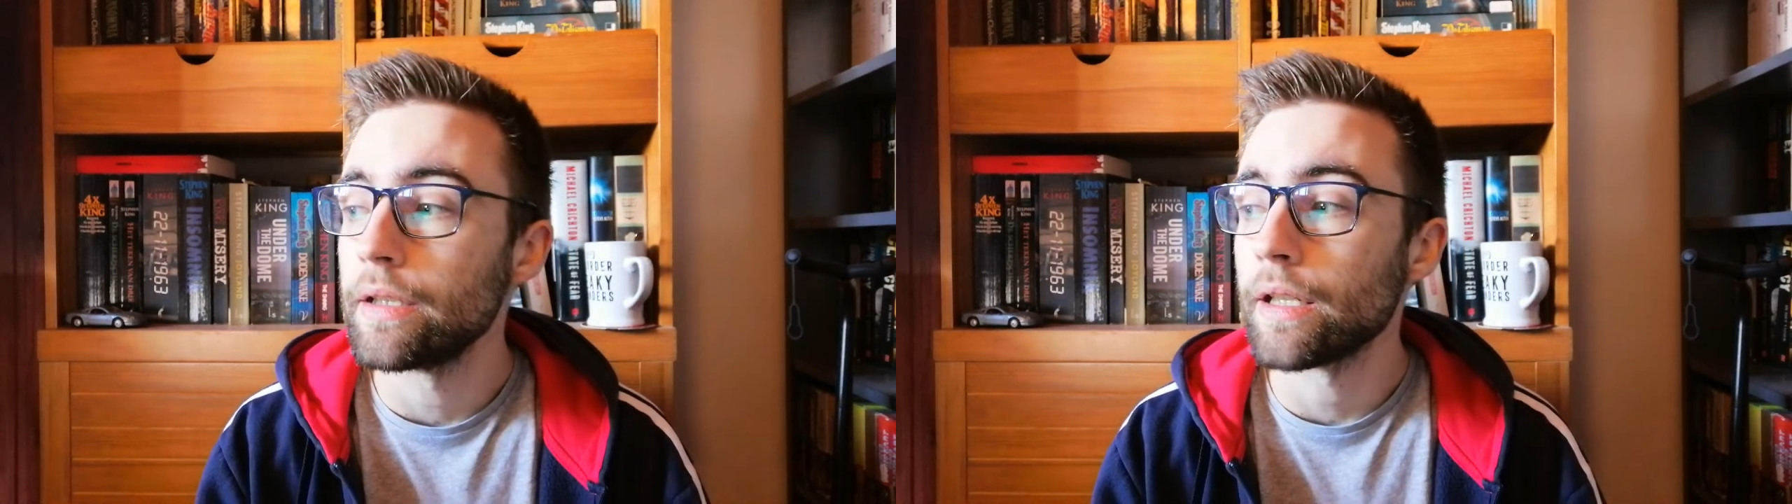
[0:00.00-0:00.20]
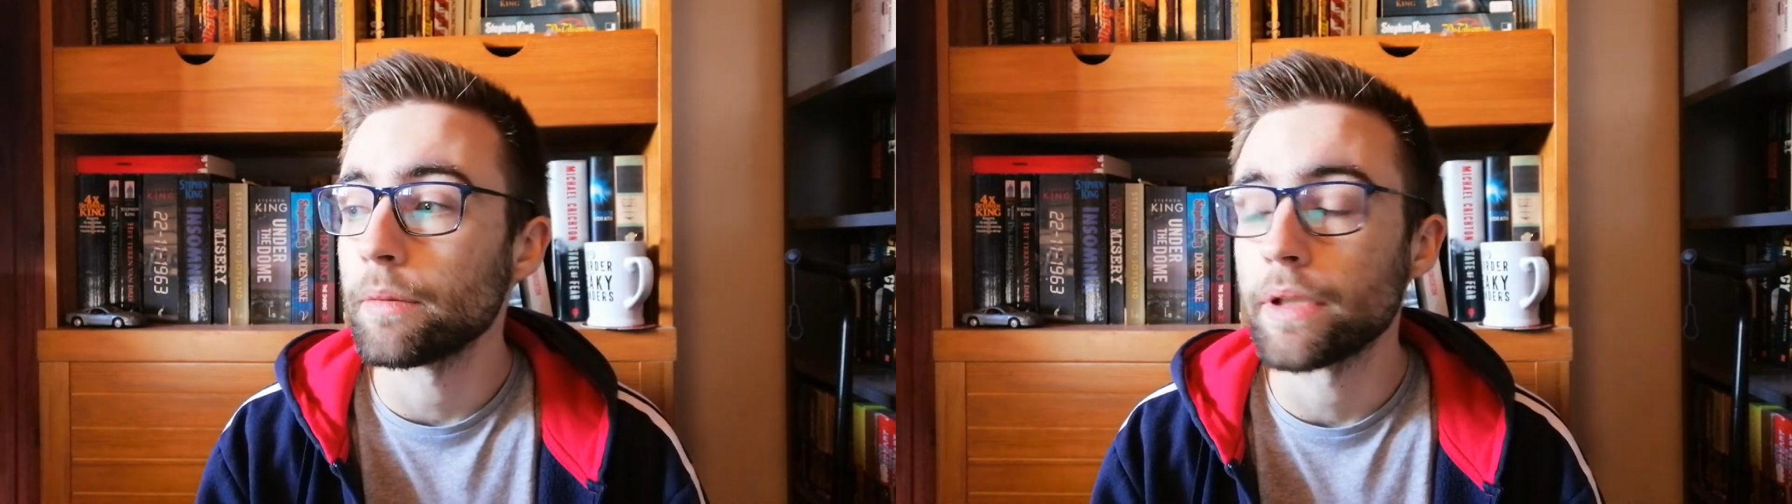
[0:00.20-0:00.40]

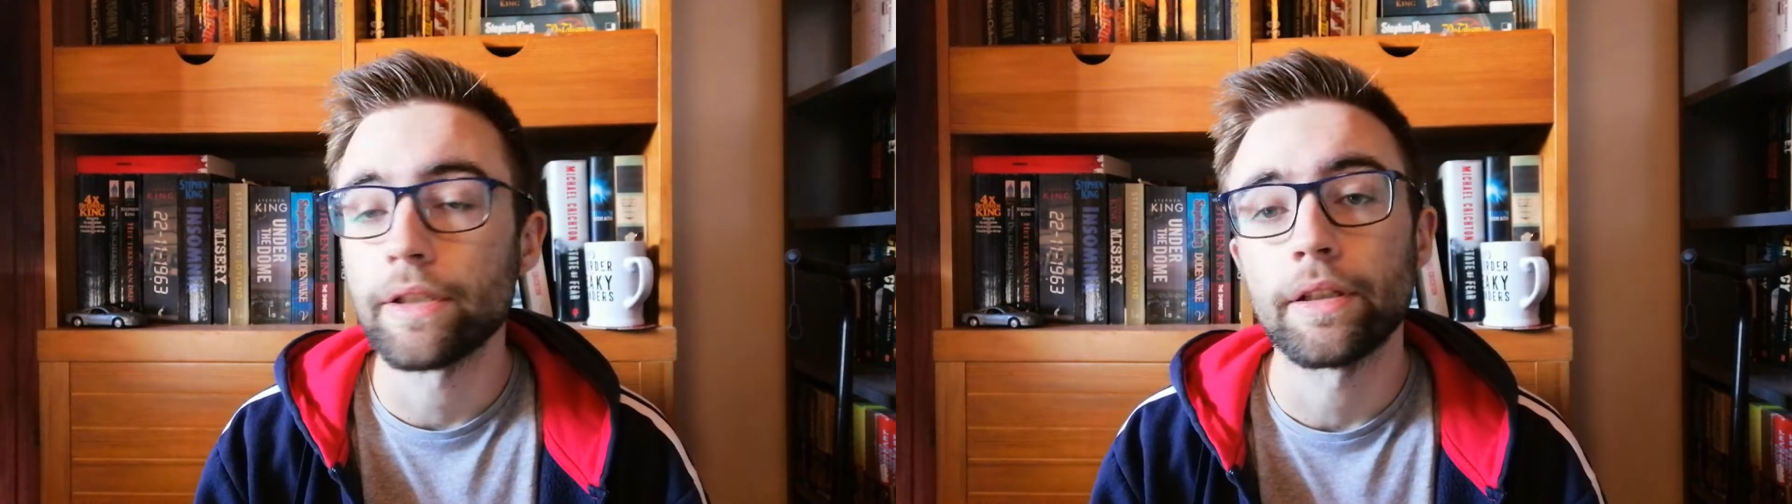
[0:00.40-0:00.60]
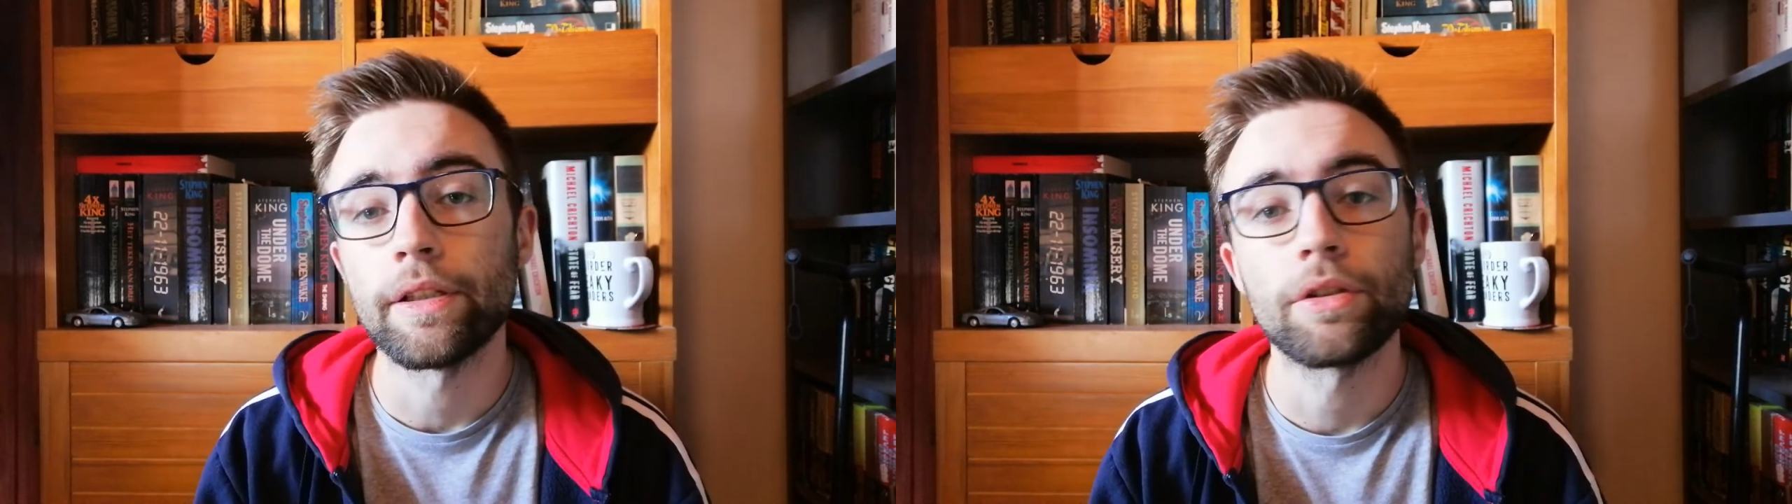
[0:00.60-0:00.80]
and I'm
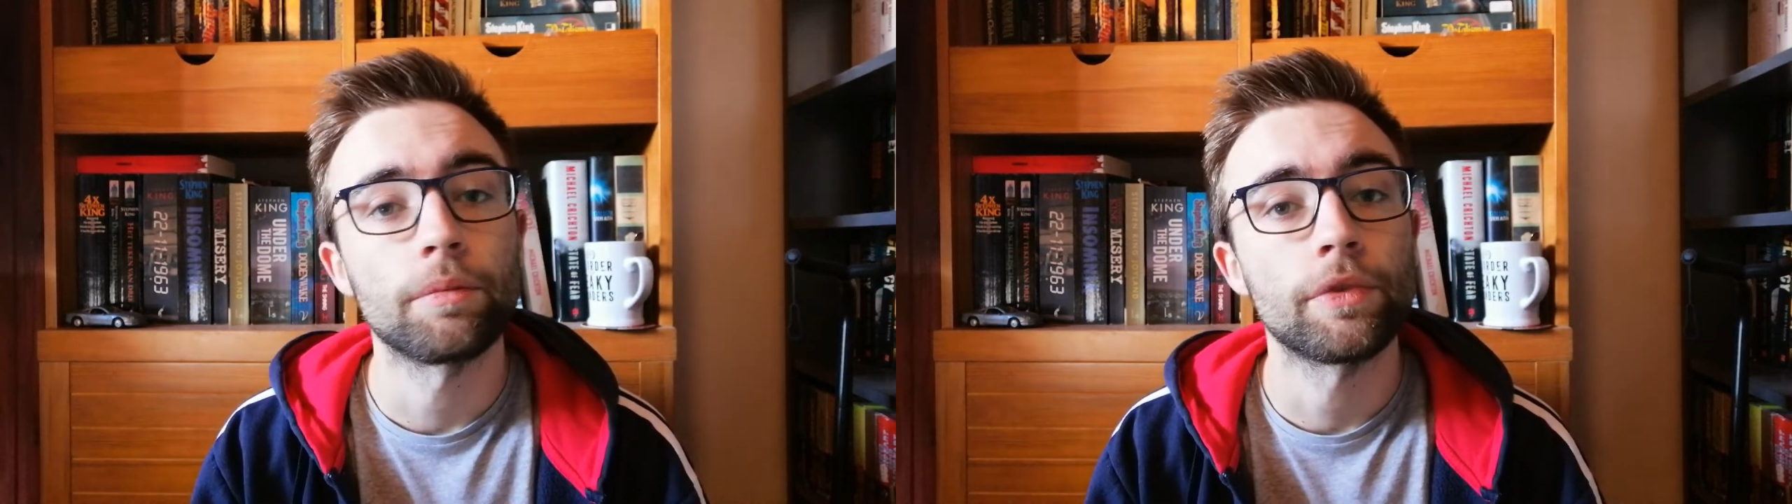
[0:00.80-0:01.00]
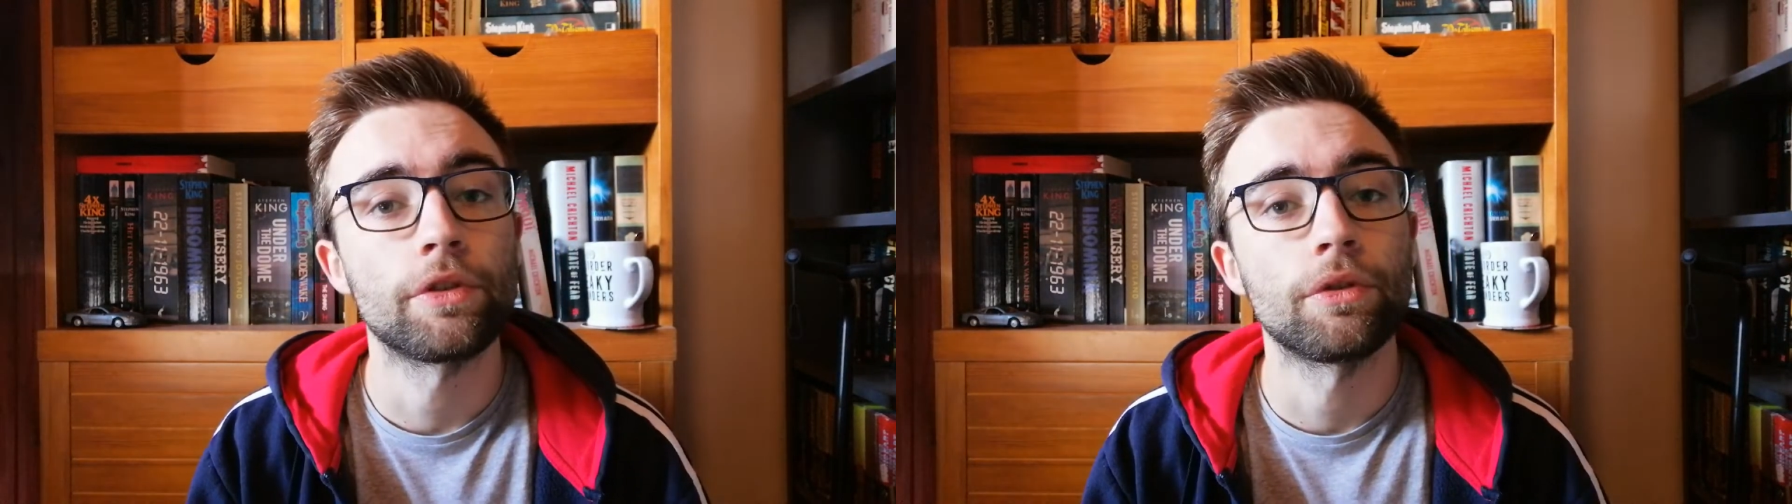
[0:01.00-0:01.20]
guessing he's
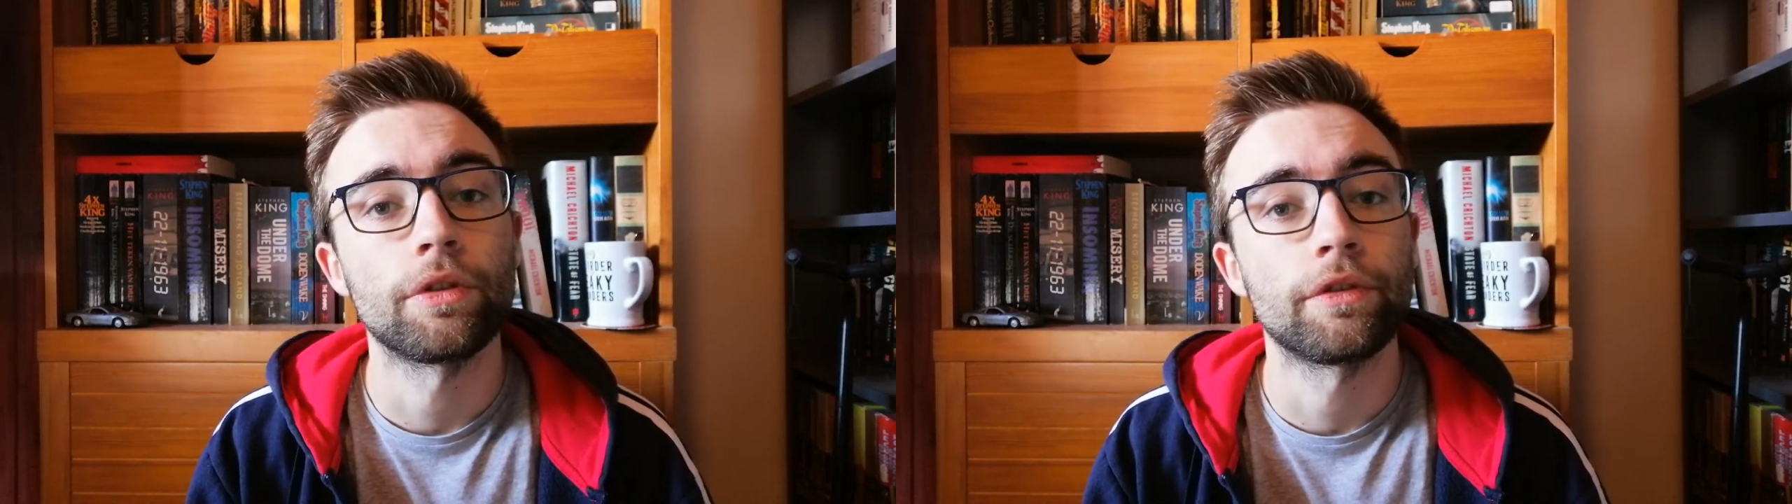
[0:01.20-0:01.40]
some sort